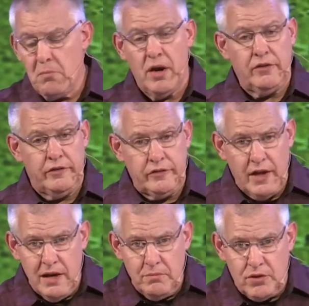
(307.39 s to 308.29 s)
But at the
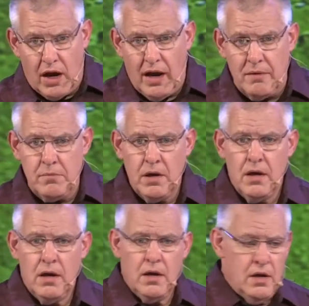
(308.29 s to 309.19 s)
same time,
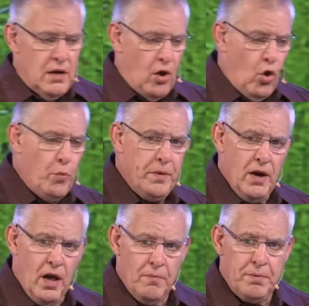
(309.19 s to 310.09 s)

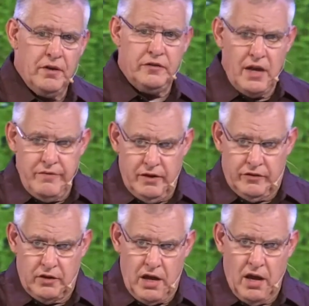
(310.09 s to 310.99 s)
open up a
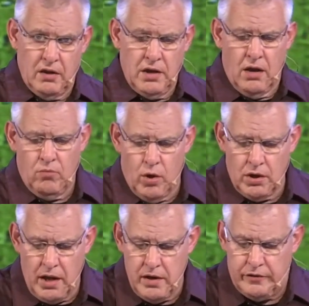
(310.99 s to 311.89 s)
savings account. Now,
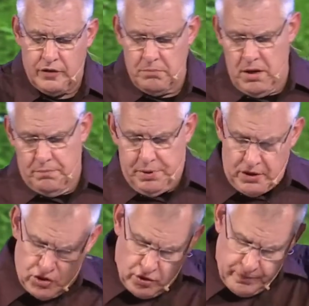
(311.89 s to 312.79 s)
one lady sent me a
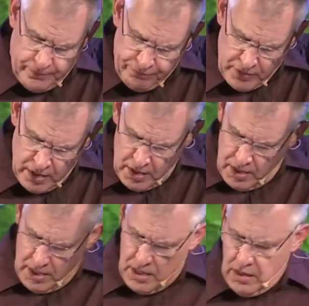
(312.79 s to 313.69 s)
picture,
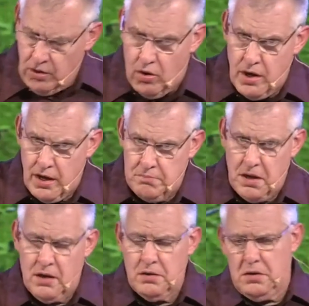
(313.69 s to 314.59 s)
and the Lord had
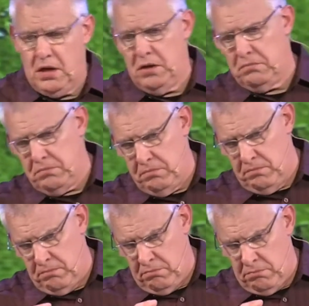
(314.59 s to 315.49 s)
been
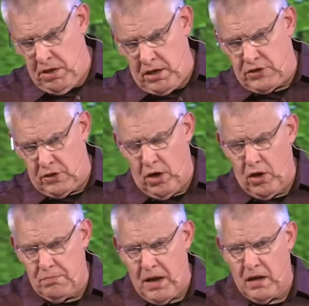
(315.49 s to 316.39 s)
ministering
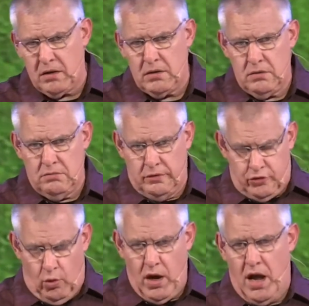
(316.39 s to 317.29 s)
her about a
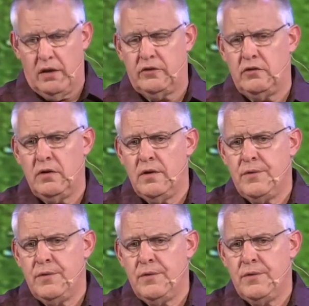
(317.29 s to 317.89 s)
storehouse.